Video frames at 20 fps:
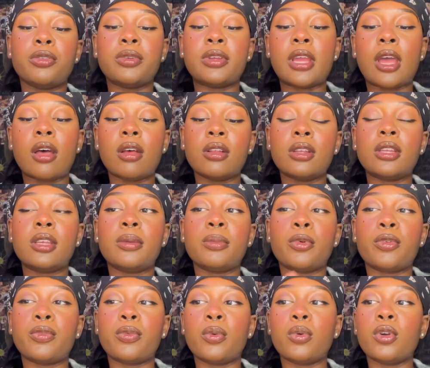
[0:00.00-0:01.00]
reality
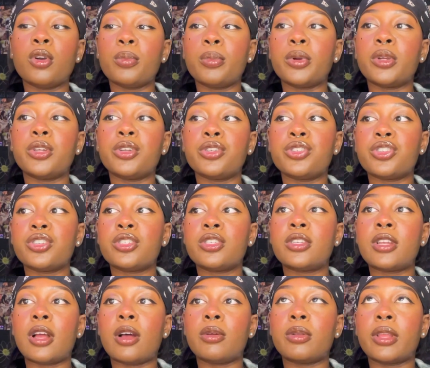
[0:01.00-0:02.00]
before, but you're just
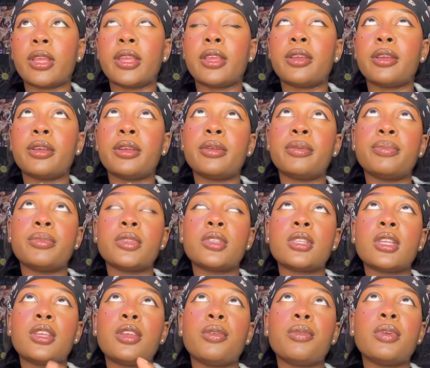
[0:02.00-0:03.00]
now like... it's
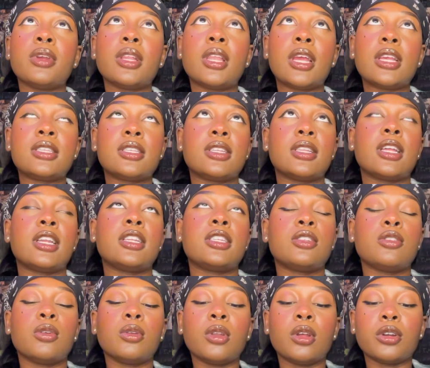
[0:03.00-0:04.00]
like you're realizing that
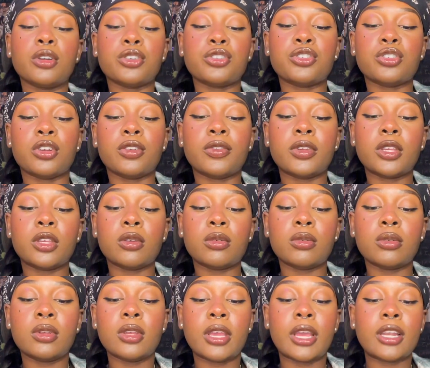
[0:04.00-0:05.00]
it's no longer serving
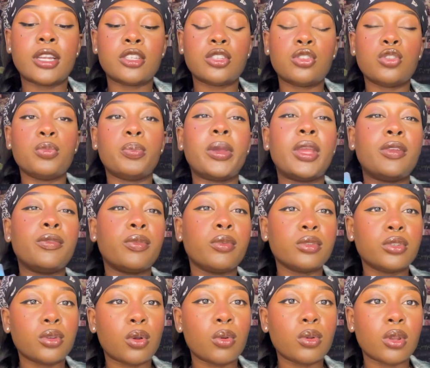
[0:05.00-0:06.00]
you and it's too painful
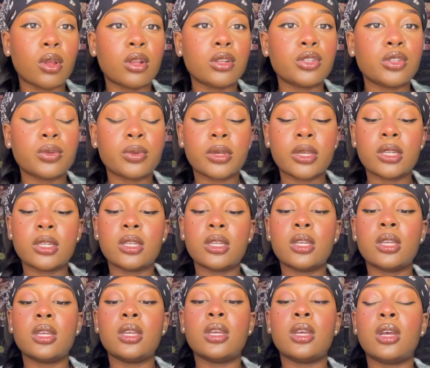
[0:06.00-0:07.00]
to hold on to it.
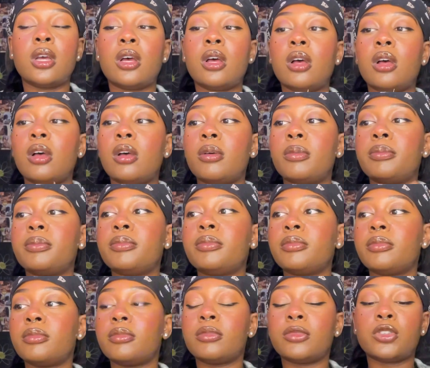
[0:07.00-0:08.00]

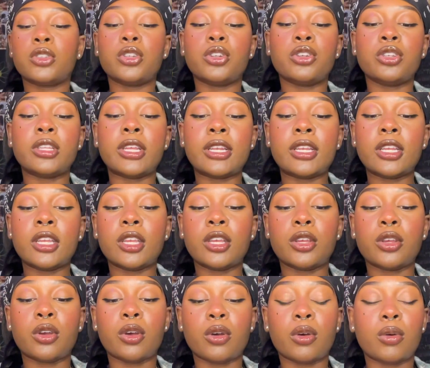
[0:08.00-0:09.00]
So you're letting
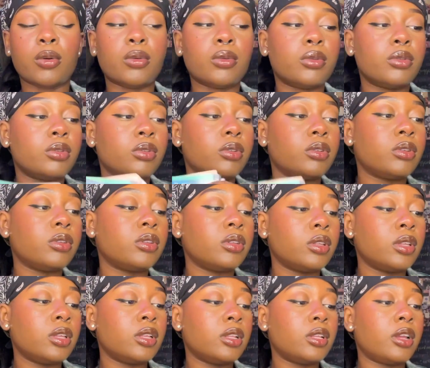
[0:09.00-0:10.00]
it go.
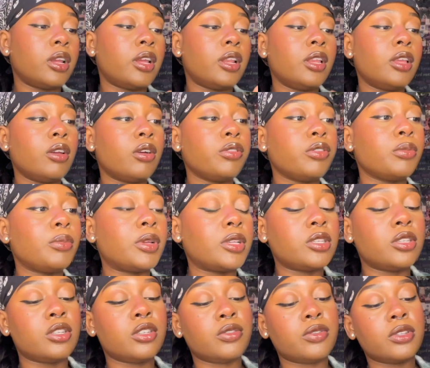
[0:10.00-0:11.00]
Any other
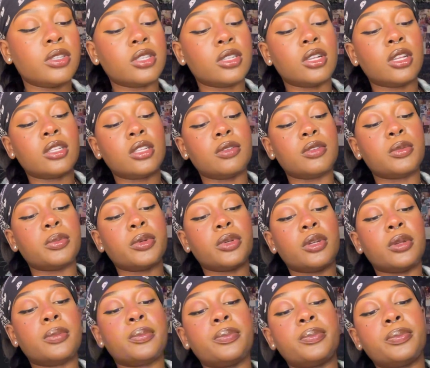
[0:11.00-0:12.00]
messages for this collective
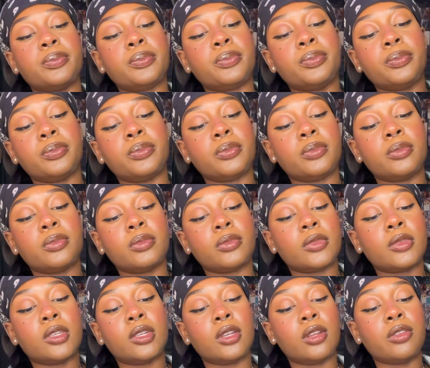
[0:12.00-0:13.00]
spirit?
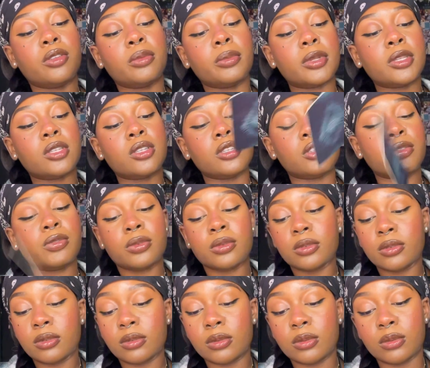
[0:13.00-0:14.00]
Any other messages?
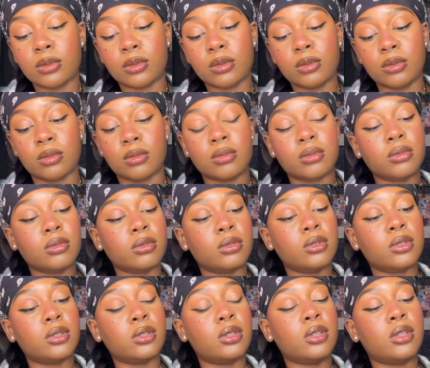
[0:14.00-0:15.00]
Ooh.
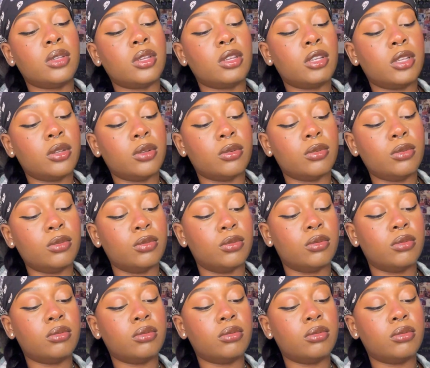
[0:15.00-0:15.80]
Ooh.